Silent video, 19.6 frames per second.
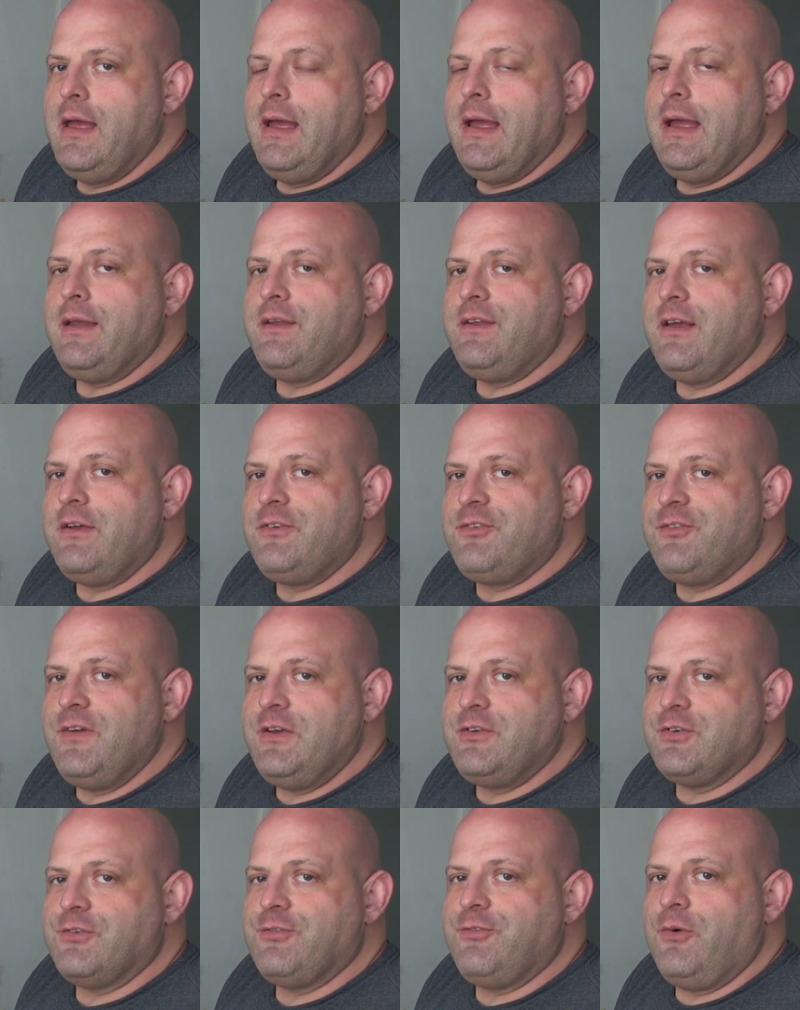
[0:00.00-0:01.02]
It does
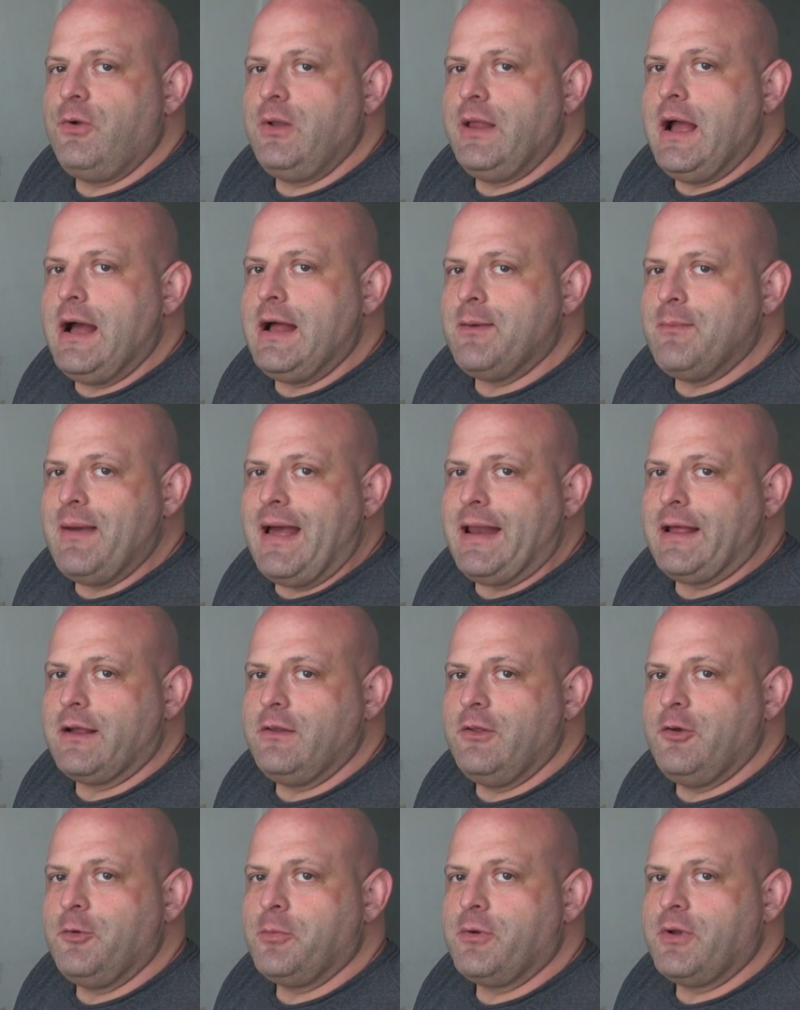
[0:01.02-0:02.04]
feature fully automatic
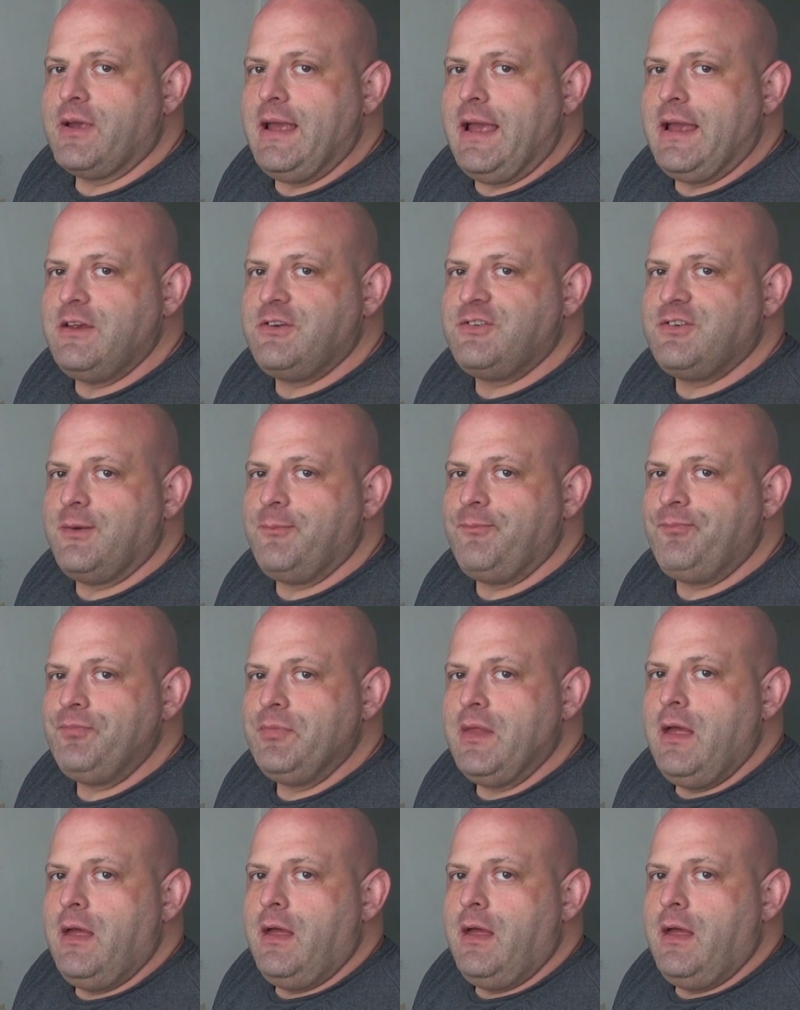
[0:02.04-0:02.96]
lubrication,